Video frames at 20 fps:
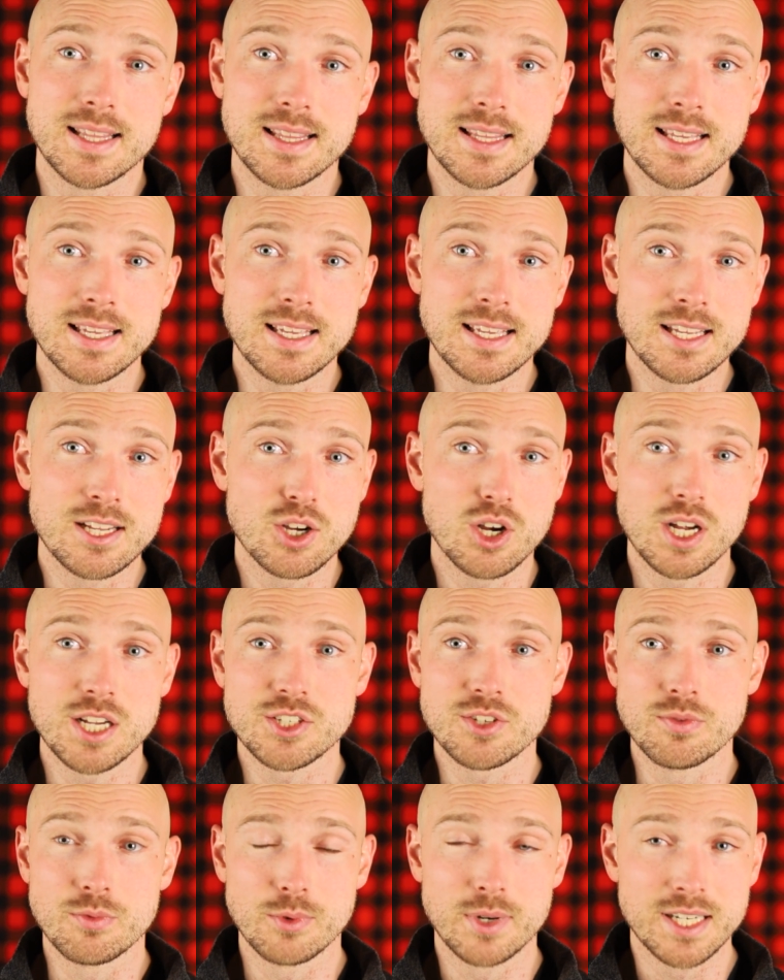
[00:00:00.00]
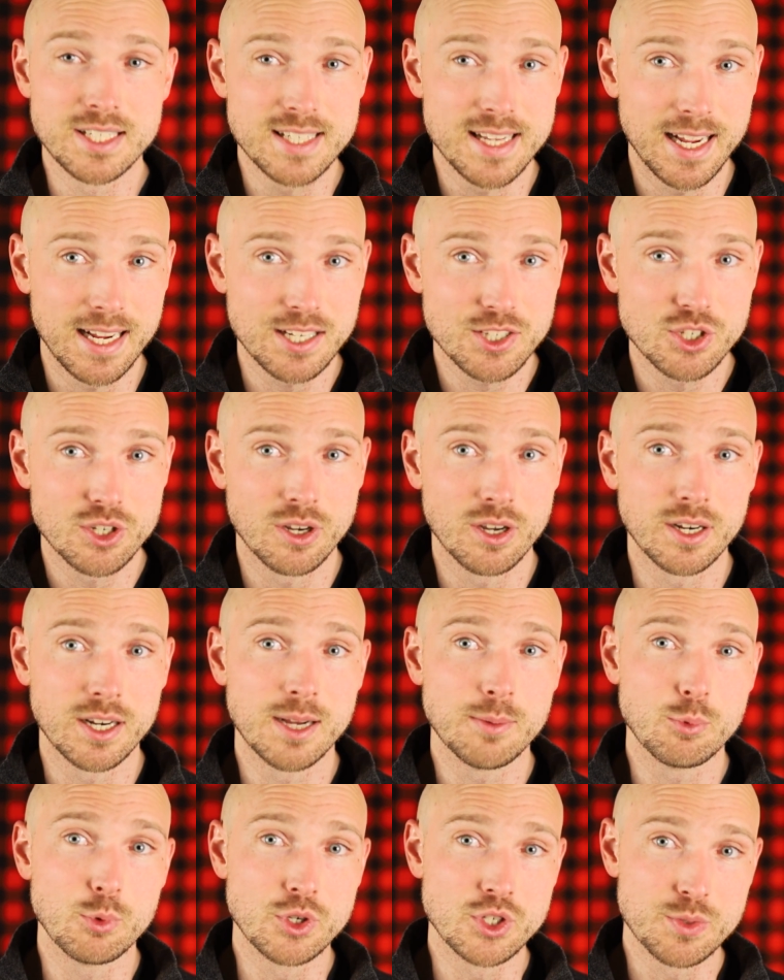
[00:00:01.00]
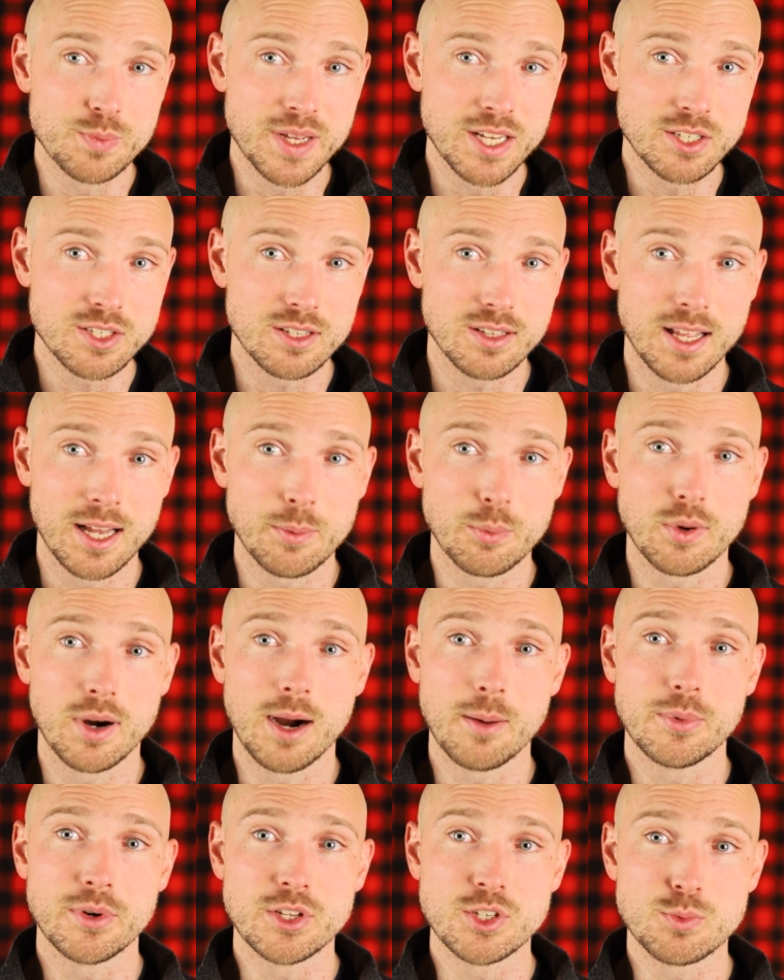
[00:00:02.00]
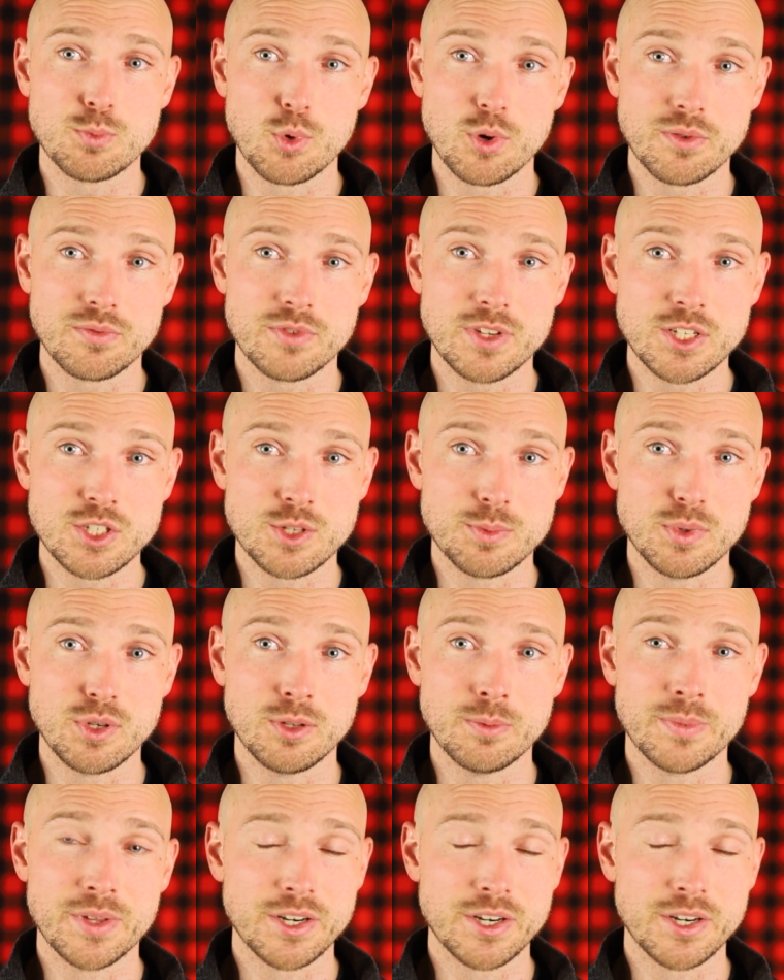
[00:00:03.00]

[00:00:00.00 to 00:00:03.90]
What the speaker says: the cost of rent has gone up, which makes a lot of properties more feasible.